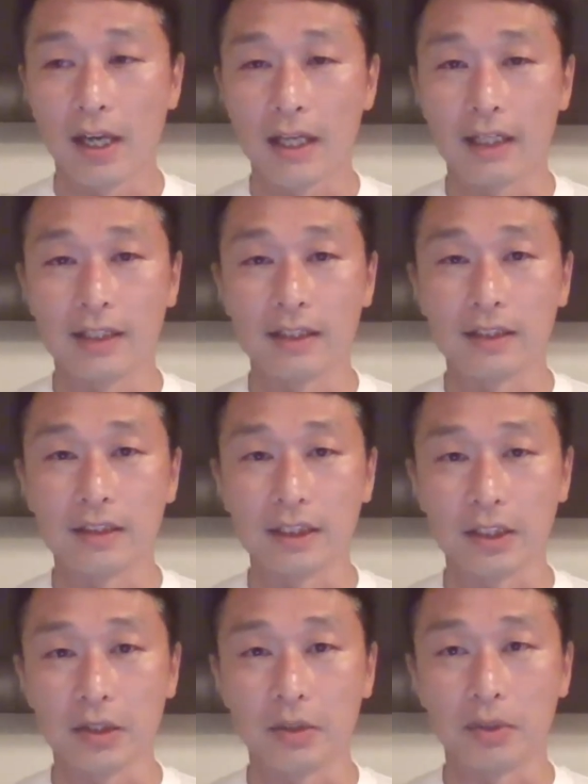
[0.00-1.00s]

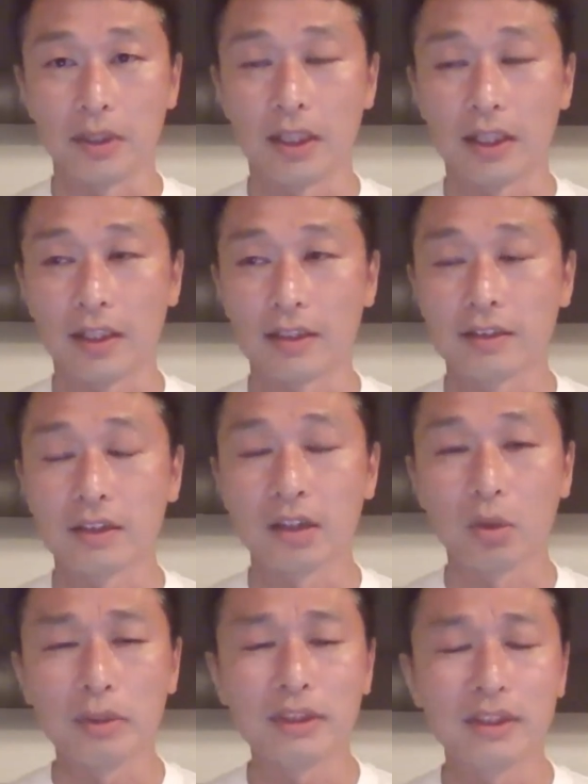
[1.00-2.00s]
There's
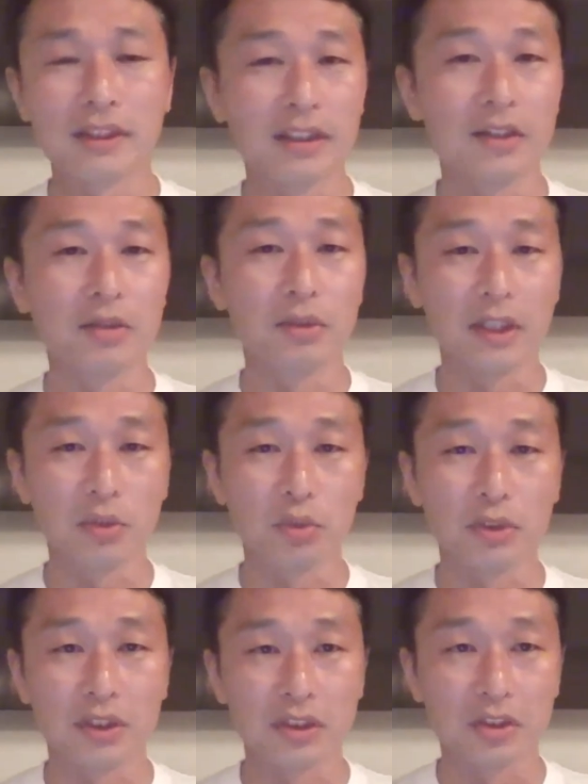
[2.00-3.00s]
always continued
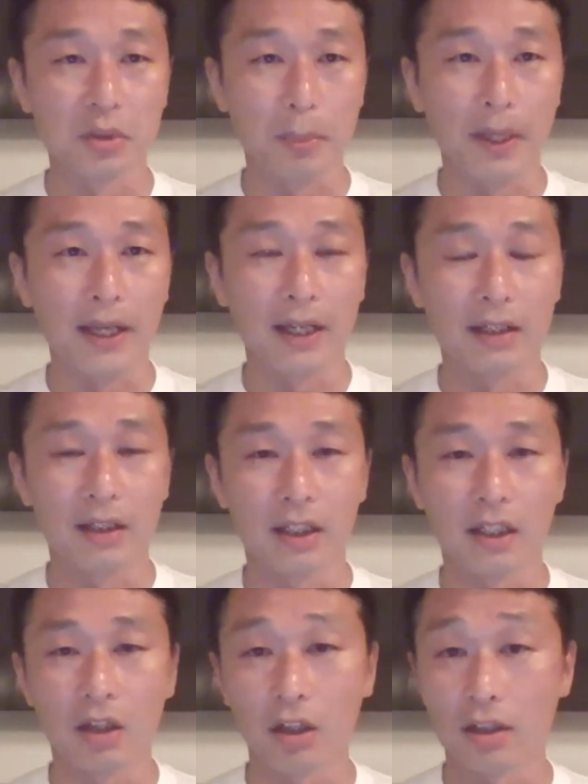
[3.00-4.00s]
interest in Japan
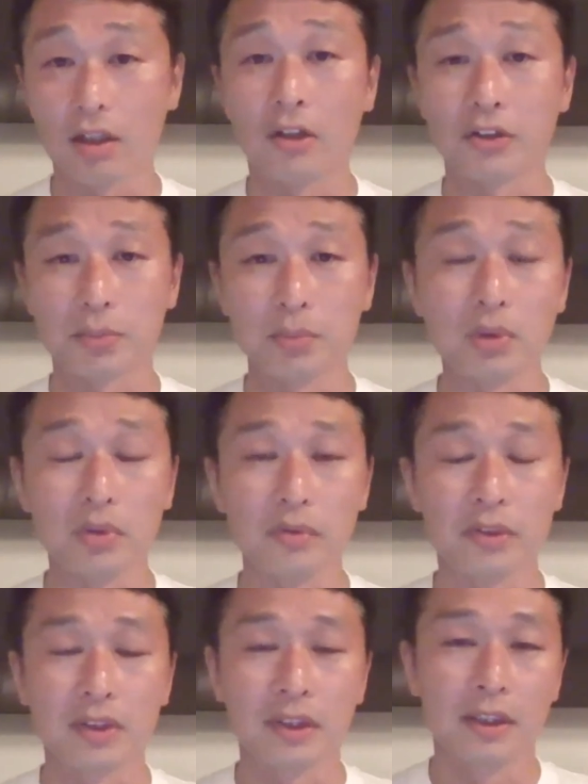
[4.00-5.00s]
on large
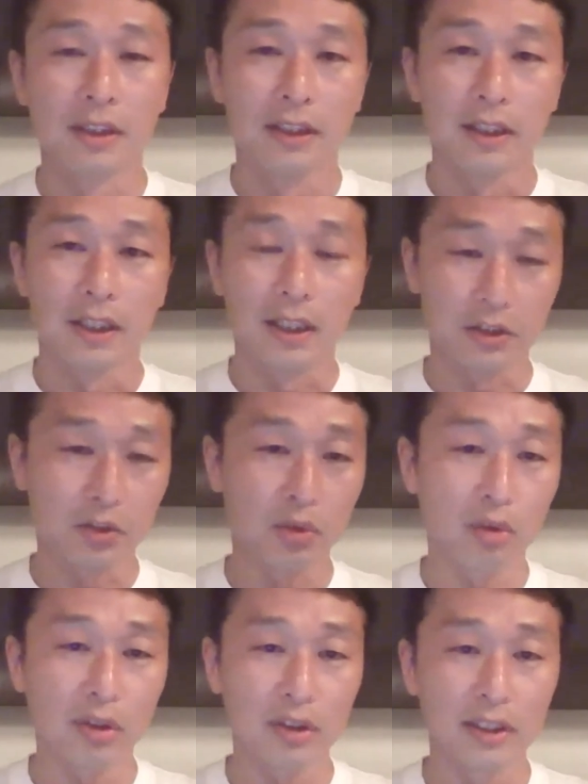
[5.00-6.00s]
moves.
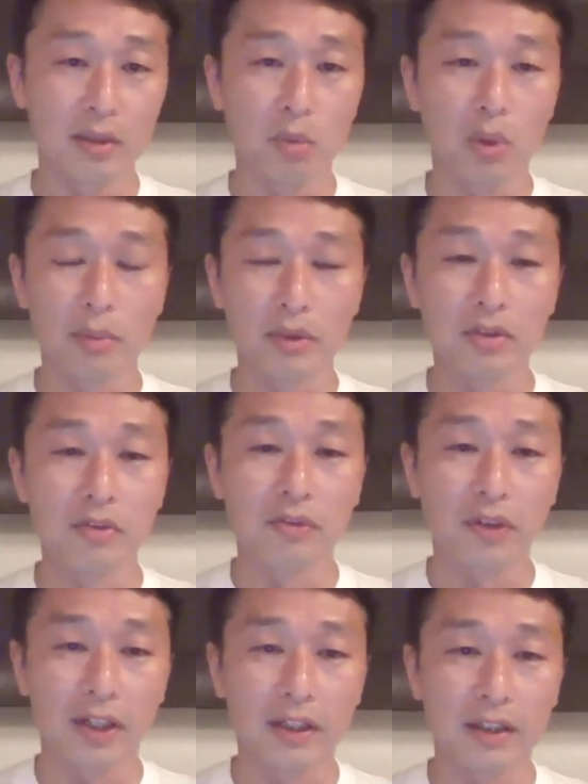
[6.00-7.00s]
Historically, what we do
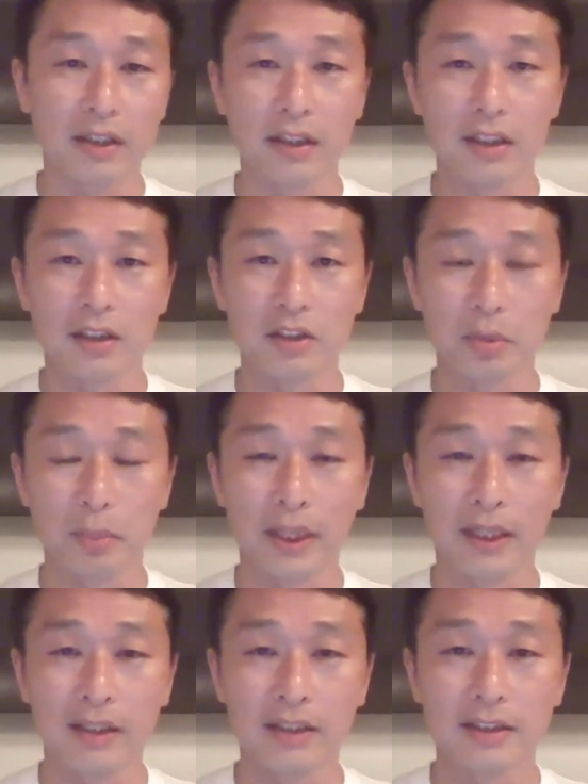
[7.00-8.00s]
find in
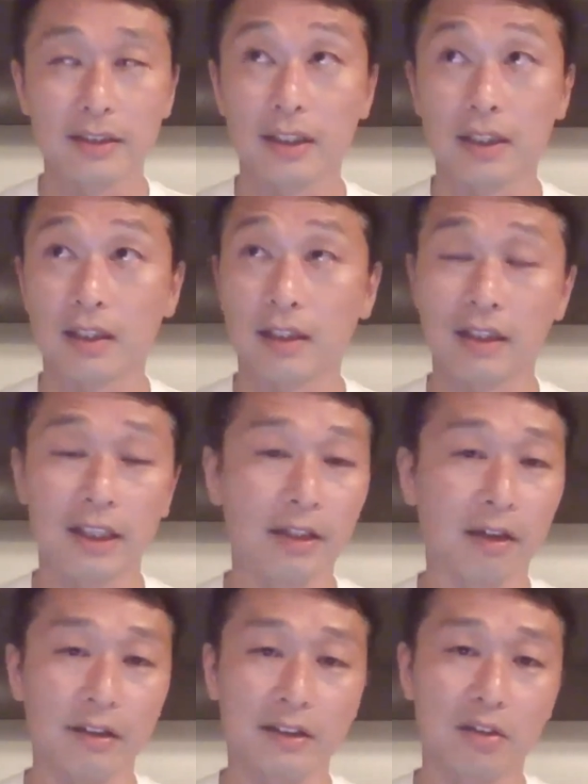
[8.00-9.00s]
Japan is,
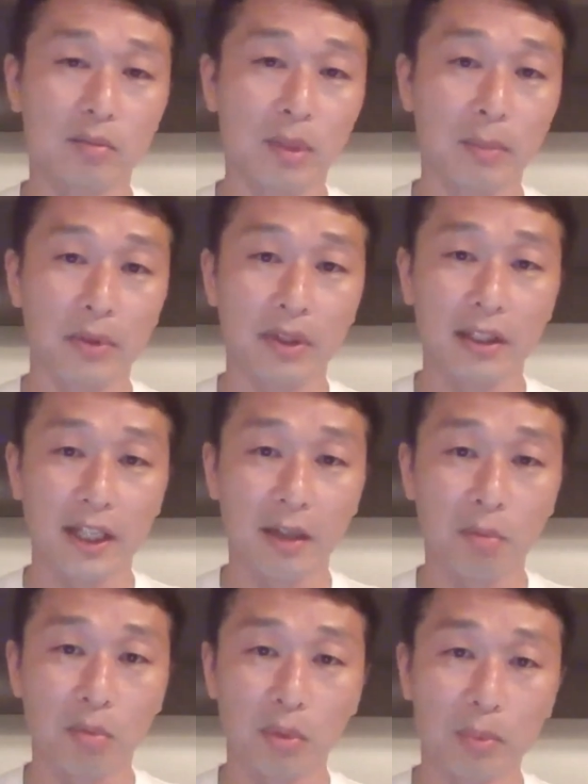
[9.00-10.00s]
I still remember the day
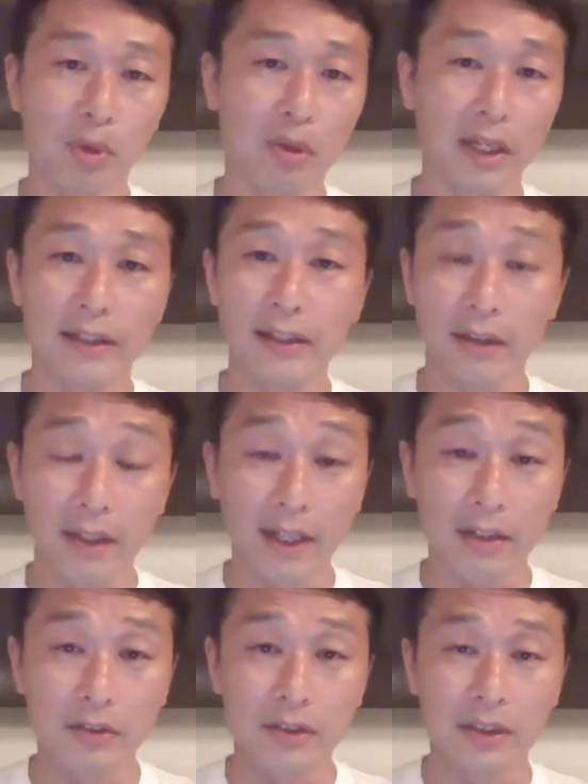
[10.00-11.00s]
when we broke
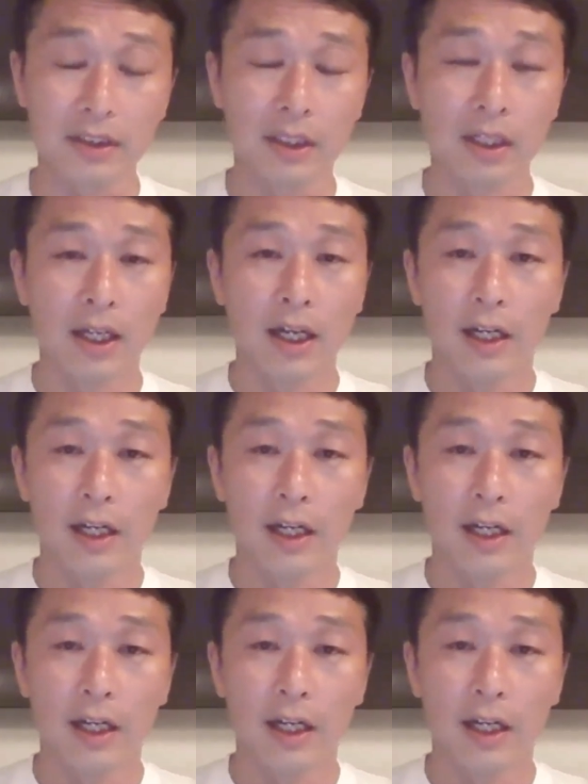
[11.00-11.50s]
18,000,